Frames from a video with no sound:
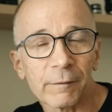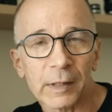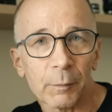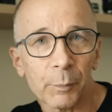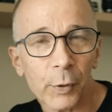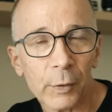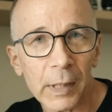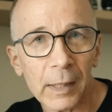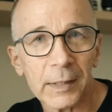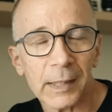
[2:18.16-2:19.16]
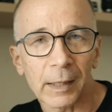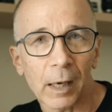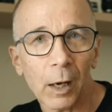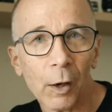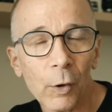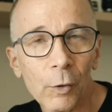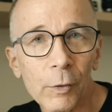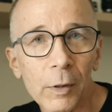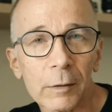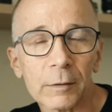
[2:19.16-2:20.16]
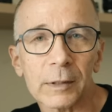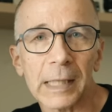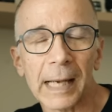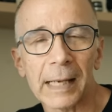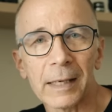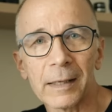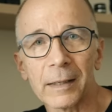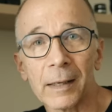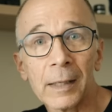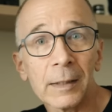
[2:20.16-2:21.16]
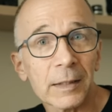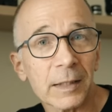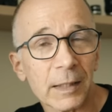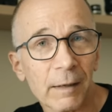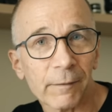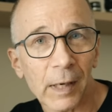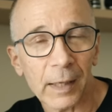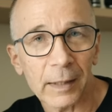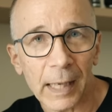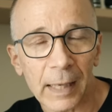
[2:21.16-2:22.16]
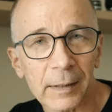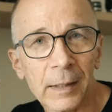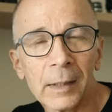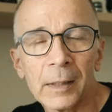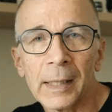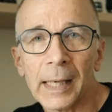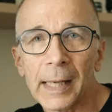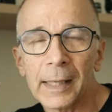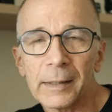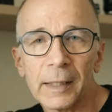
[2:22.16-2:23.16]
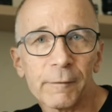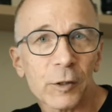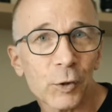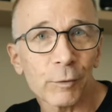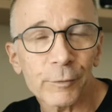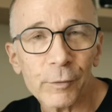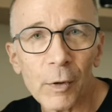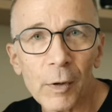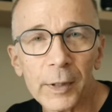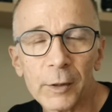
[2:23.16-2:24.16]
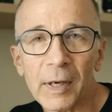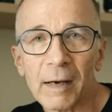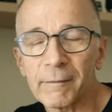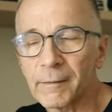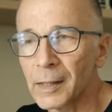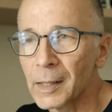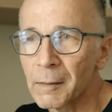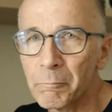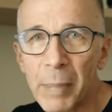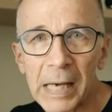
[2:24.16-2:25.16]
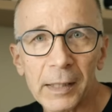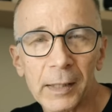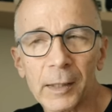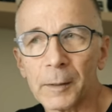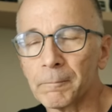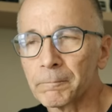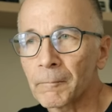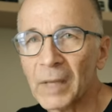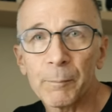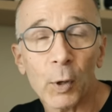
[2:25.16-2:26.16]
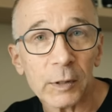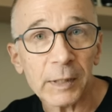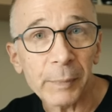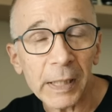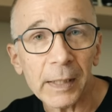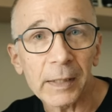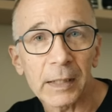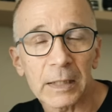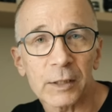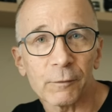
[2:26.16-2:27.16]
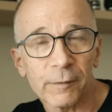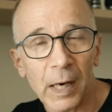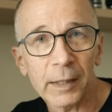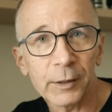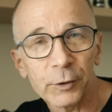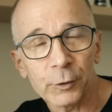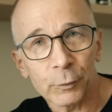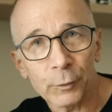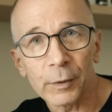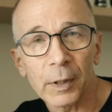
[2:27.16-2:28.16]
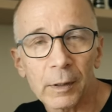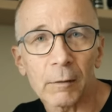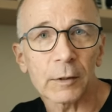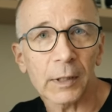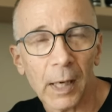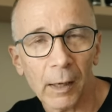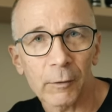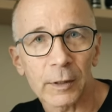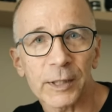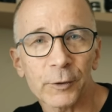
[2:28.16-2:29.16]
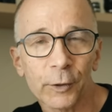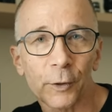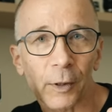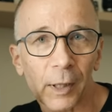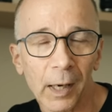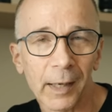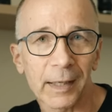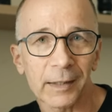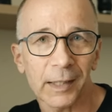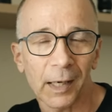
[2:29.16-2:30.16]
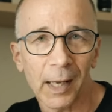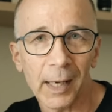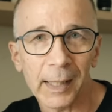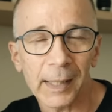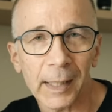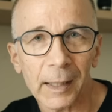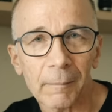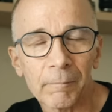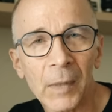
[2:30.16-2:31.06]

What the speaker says: of their products and logos and stuff like that. And if you shoot RAW, you have better possibilities to fine-tune those colors to your client's liking.